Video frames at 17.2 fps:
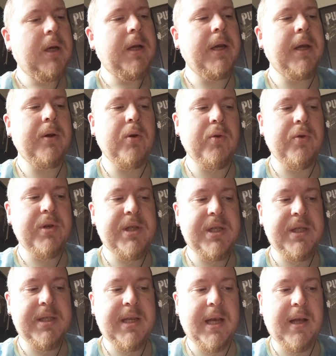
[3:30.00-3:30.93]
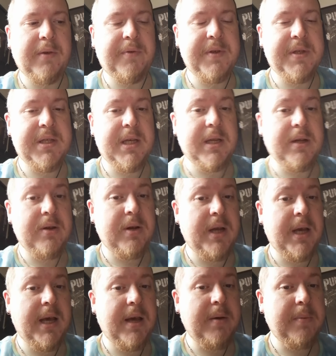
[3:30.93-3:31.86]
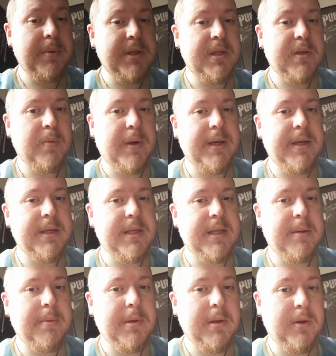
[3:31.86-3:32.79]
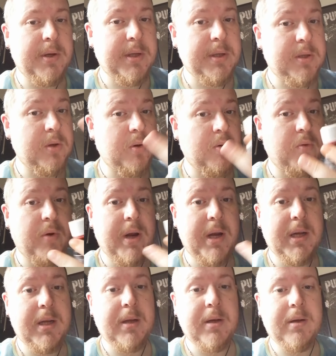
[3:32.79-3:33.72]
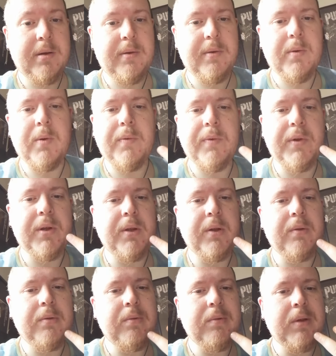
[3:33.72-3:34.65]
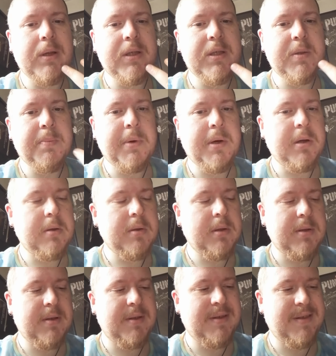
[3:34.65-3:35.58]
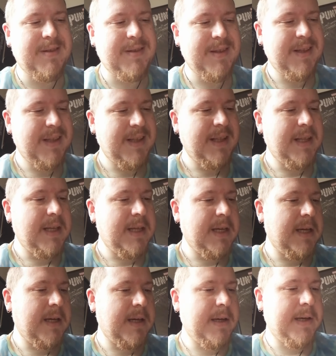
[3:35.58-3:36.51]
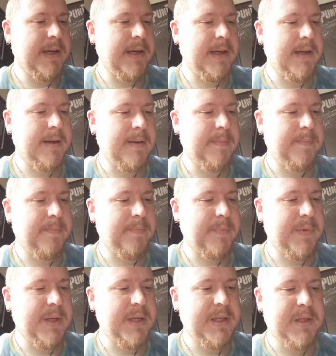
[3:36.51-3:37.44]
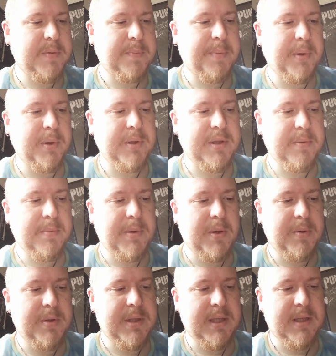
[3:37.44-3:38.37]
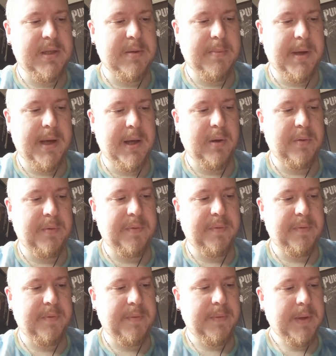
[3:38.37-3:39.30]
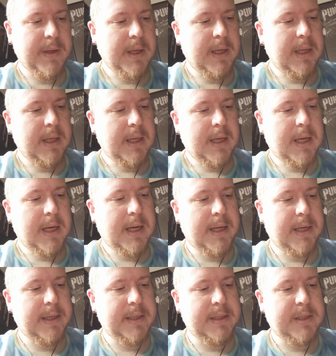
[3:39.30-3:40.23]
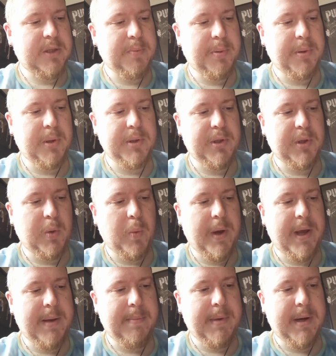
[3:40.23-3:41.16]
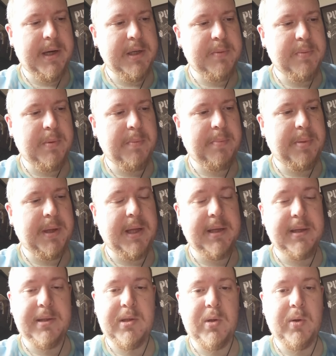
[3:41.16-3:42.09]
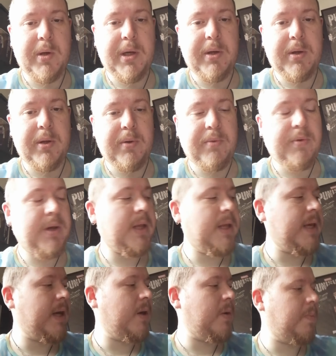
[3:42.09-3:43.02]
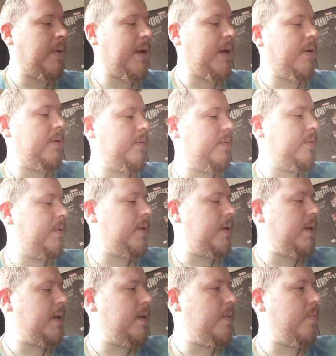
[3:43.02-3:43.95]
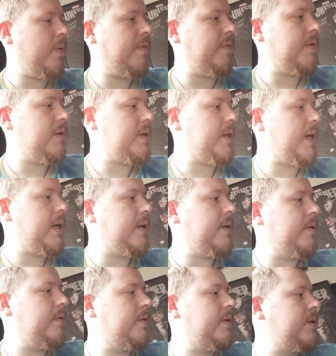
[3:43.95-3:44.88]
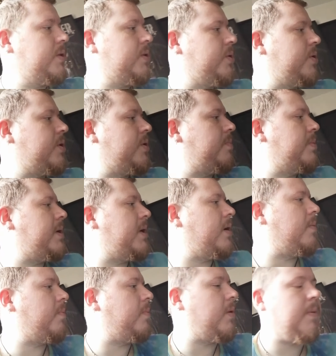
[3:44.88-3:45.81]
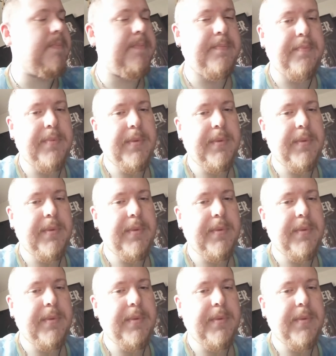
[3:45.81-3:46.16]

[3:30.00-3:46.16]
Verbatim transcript: It nourishes healthy skin and hair, which is why you see me looking so radiant, other than this spot. um, it supports immune system health and it supports your weight management plans, so it could really help out with your diet should you be on one.